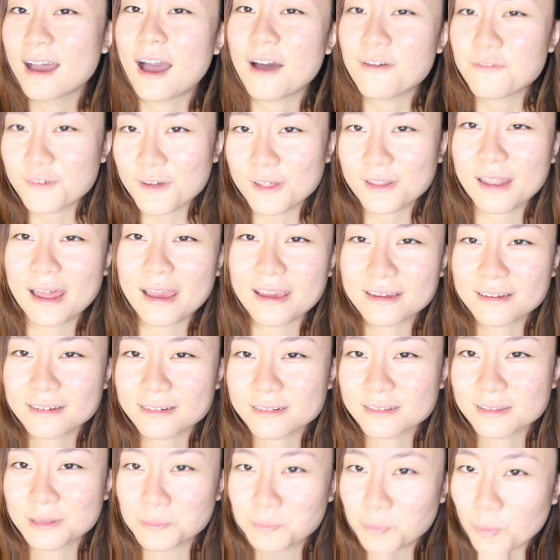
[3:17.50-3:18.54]
felt like
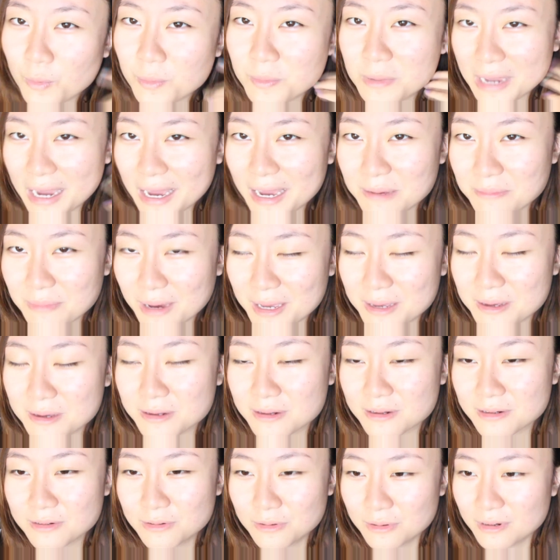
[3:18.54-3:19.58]
the bone behind my
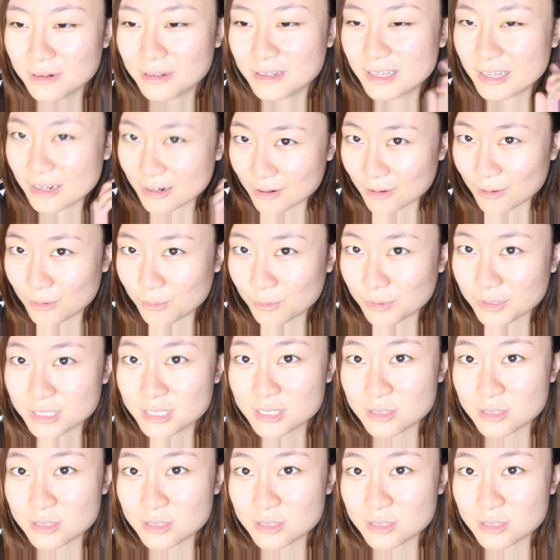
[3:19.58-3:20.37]
ear was